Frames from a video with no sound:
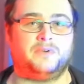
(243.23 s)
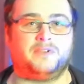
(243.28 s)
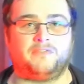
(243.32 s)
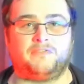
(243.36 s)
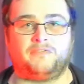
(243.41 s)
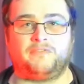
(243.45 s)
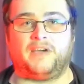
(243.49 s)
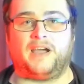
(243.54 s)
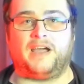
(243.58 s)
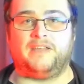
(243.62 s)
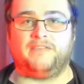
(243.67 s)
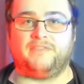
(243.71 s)

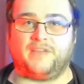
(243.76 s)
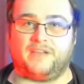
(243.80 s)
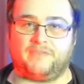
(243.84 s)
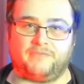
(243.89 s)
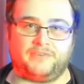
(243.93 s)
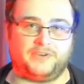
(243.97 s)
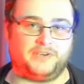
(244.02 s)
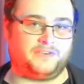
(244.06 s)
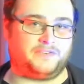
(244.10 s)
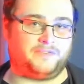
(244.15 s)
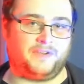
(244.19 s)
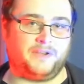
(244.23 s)
5
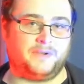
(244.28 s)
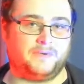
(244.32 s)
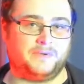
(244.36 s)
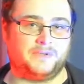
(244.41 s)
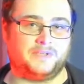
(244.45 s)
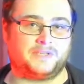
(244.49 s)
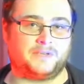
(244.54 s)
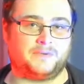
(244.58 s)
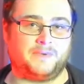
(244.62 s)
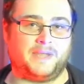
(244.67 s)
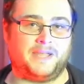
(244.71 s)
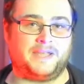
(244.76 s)
average
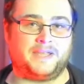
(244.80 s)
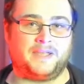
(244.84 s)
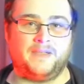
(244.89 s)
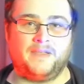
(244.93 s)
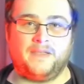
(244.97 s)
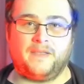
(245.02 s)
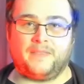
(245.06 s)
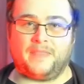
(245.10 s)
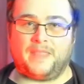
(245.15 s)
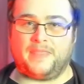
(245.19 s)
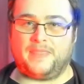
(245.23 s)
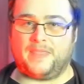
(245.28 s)
viewers a week,
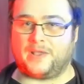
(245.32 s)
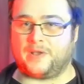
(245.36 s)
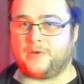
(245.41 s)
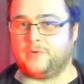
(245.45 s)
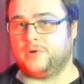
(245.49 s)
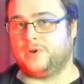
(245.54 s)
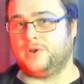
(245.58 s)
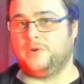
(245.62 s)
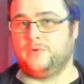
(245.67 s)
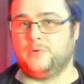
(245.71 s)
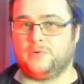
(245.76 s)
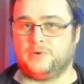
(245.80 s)
then they're
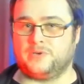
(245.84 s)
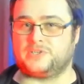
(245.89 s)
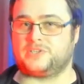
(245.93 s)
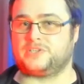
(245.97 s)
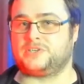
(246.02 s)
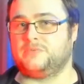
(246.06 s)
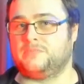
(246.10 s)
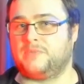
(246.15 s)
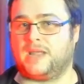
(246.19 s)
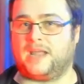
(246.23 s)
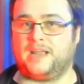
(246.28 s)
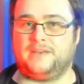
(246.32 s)
going to notice
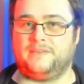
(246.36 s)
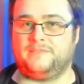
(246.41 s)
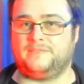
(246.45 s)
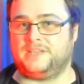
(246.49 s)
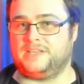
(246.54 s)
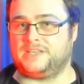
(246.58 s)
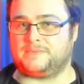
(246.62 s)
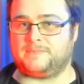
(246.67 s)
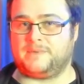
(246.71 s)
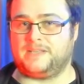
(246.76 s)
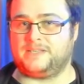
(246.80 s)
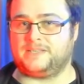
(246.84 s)
some kind of
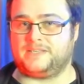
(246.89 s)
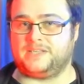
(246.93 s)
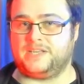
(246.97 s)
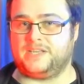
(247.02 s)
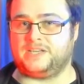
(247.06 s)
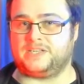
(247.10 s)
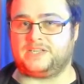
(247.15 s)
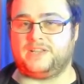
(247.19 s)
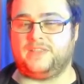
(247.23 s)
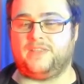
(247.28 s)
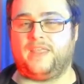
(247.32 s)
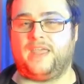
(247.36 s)

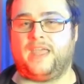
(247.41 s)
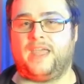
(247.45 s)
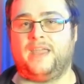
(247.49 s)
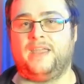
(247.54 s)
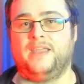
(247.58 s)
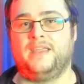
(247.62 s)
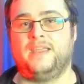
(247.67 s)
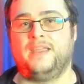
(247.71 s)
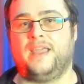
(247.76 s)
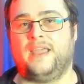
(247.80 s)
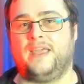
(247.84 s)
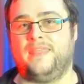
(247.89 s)
dispensation there,
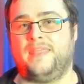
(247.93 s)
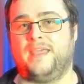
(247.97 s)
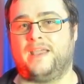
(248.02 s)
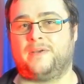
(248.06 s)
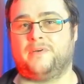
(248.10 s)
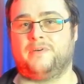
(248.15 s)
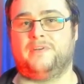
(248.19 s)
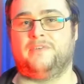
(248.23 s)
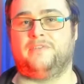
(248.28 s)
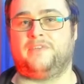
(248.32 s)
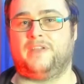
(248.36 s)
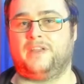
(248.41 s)
and they're
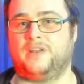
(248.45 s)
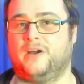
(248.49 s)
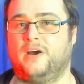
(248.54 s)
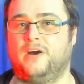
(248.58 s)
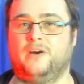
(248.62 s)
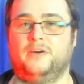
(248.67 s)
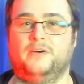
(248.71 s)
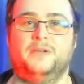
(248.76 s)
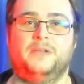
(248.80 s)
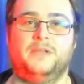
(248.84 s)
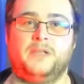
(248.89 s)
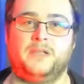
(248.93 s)
going to think,
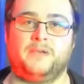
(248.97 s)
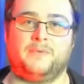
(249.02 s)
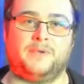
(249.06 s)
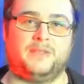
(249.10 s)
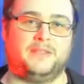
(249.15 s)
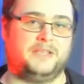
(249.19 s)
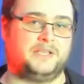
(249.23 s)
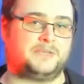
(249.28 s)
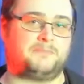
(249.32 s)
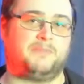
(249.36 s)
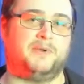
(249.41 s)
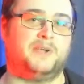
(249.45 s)
oh, well,
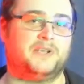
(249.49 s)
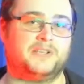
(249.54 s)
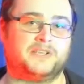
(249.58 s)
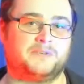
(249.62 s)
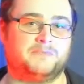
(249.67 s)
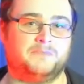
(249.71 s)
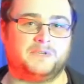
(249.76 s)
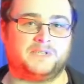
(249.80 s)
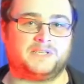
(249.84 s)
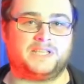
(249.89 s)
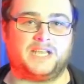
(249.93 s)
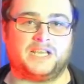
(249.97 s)
this person
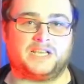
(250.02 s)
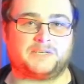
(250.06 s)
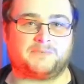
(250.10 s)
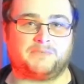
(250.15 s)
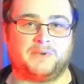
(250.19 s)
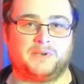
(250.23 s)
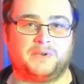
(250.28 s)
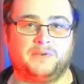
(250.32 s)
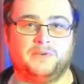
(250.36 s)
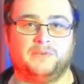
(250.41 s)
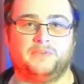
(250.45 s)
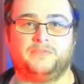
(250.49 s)
was
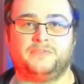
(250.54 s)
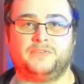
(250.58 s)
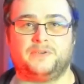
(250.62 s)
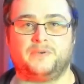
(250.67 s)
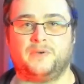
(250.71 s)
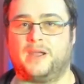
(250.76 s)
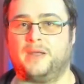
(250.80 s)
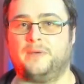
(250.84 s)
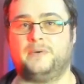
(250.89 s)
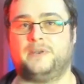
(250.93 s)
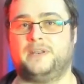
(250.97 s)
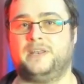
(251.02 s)
desperate enough to go
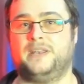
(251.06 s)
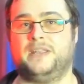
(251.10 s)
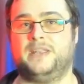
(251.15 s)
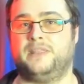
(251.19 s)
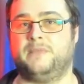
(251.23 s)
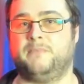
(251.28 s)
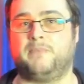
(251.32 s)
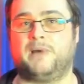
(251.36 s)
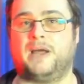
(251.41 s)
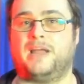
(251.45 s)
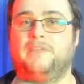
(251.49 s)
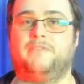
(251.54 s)
out and either
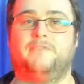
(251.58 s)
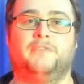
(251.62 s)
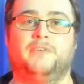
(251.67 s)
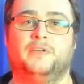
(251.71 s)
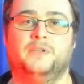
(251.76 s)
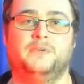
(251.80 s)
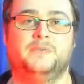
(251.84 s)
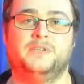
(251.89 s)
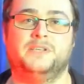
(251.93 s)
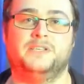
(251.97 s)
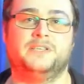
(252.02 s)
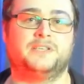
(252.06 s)
buy
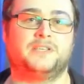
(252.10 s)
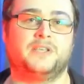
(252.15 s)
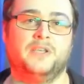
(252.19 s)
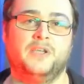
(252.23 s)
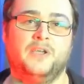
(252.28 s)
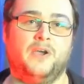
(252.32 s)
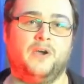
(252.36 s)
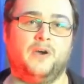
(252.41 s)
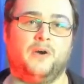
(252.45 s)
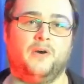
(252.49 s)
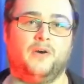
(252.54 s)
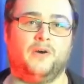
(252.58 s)
followers,
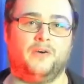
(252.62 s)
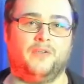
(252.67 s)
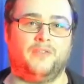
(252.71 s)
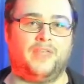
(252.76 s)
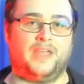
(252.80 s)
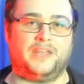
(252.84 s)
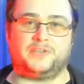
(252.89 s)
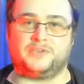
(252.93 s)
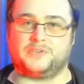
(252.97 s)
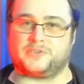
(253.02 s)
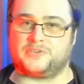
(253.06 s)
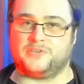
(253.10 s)
or
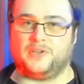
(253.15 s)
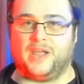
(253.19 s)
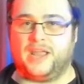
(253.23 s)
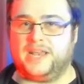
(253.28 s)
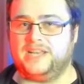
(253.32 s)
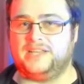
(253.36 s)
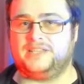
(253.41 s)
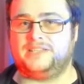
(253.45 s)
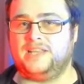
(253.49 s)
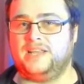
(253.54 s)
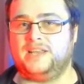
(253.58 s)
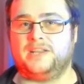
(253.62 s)
they're just not
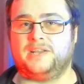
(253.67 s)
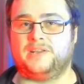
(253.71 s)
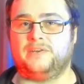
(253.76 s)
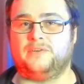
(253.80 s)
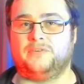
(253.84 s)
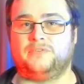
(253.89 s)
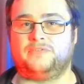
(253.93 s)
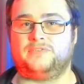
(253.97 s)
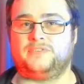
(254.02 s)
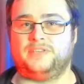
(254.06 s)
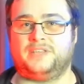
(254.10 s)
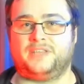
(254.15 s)
entertaining
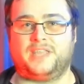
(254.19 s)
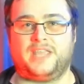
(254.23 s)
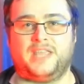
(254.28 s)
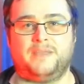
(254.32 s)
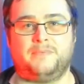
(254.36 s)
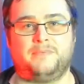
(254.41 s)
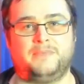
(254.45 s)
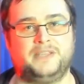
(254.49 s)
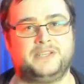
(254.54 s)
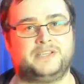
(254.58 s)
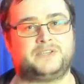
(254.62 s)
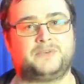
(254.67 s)
enough to
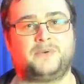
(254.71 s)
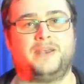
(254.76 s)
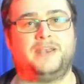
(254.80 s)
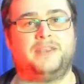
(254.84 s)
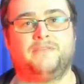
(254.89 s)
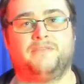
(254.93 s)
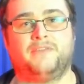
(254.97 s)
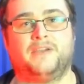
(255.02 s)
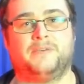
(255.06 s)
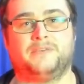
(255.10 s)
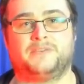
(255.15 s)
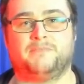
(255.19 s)
keep these
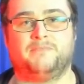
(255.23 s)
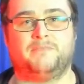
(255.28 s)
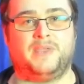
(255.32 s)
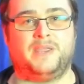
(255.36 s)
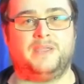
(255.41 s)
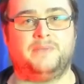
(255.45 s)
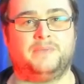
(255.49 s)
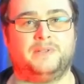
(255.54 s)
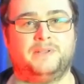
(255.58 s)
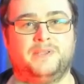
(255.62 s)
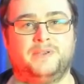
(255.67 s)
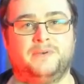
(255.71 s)
20,000
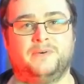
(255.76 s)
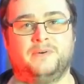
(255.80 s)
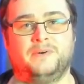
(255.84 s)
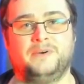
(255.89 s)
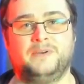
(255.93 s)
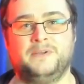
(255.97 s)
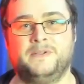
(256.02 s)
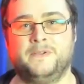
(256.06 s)
people,